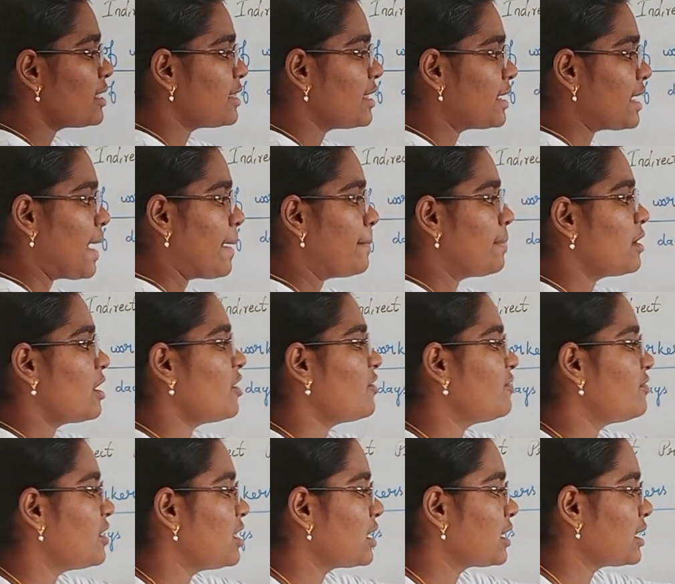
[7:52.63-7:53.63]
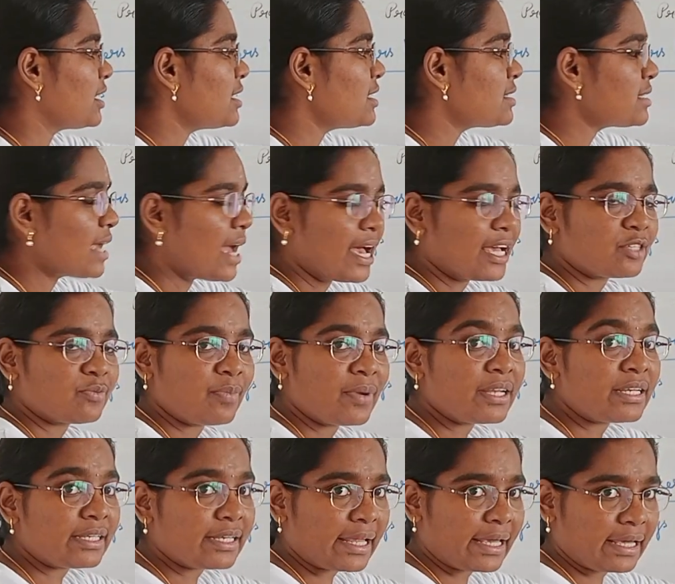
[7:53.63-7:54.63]
the number of workers has
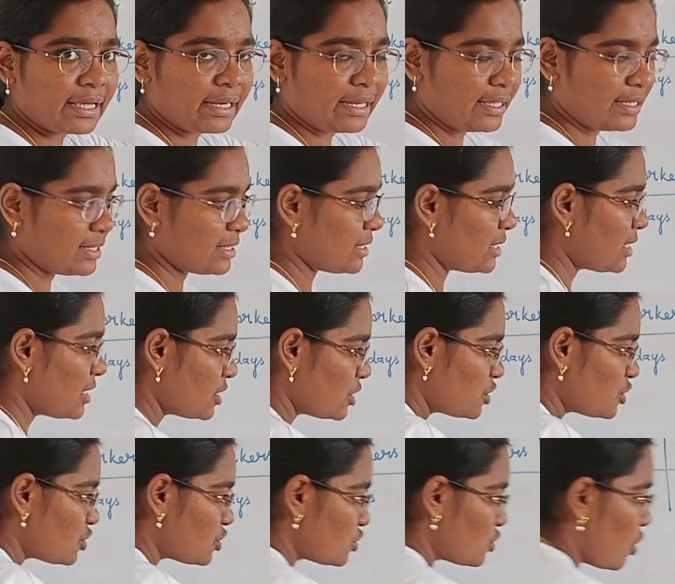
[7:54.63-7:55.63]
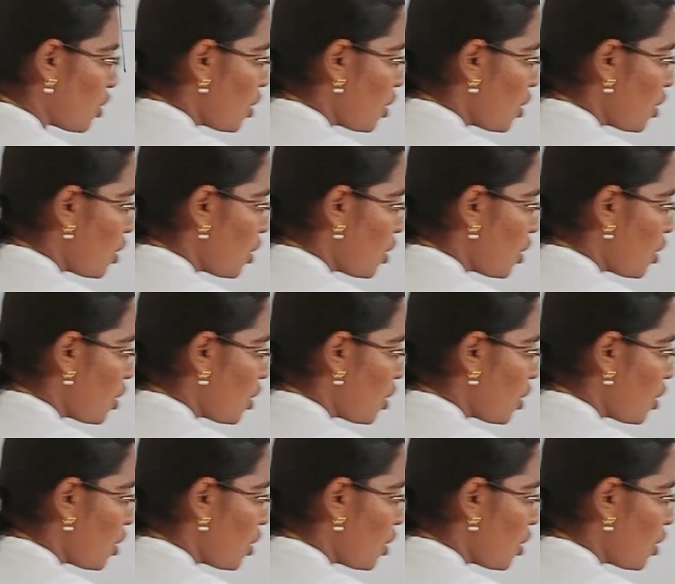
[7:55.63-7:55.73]
been decreased. So